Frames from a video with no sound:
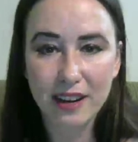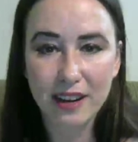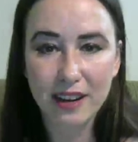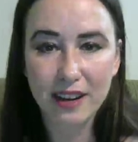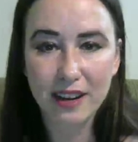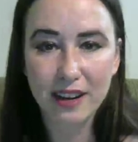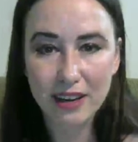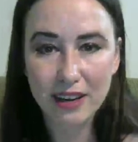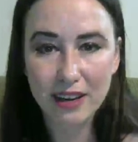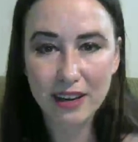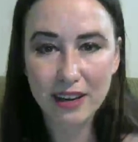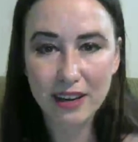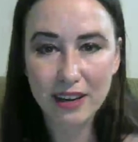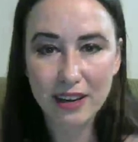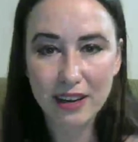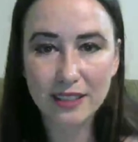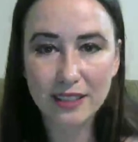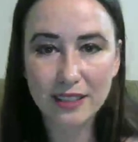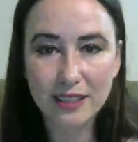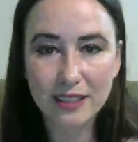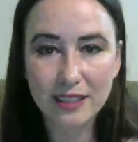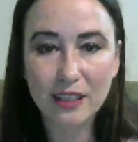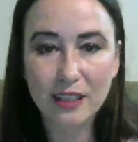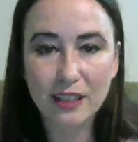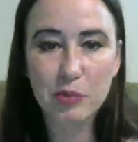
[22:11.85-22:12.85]
Still looking a
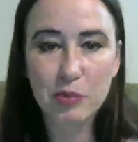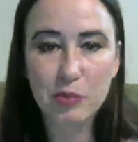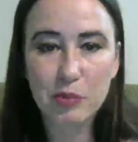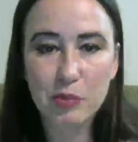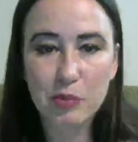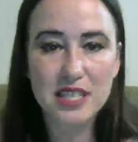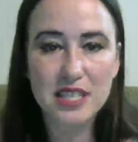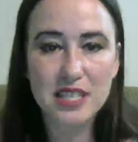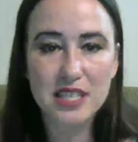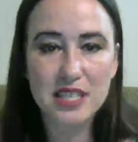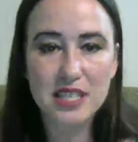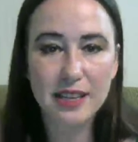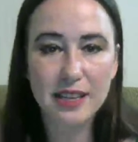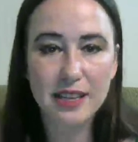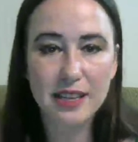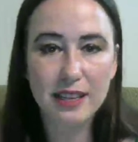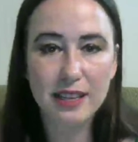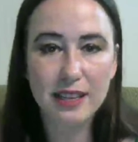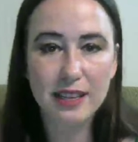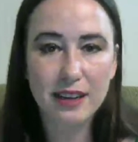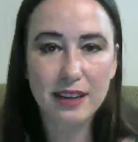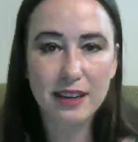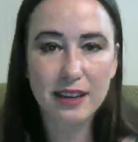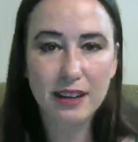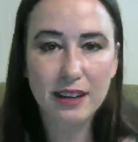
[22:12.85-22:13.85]
little pixely.
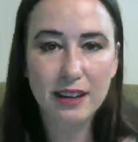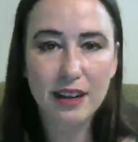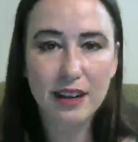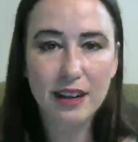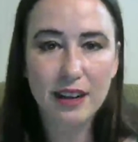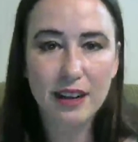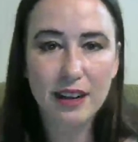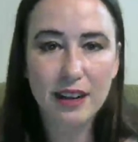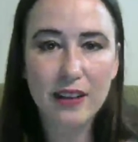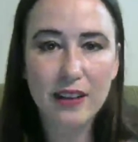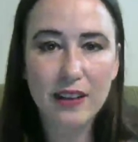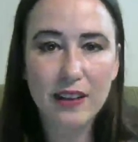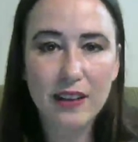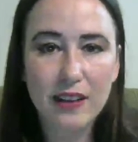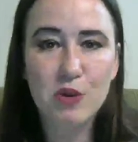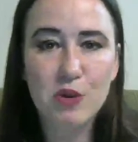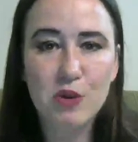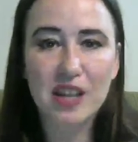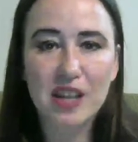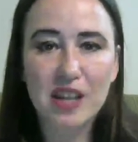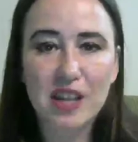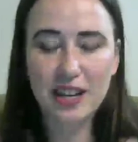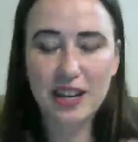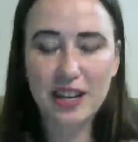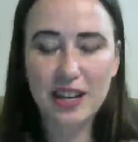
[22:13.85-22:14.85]
Okay, we're
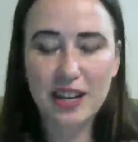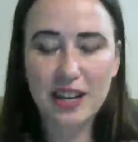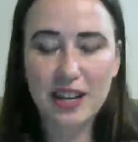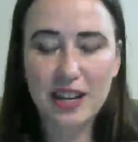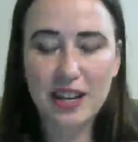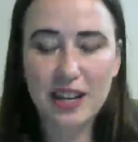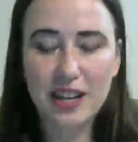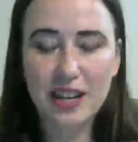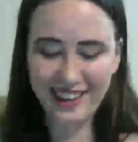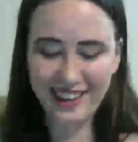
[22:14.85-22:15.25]
working on it.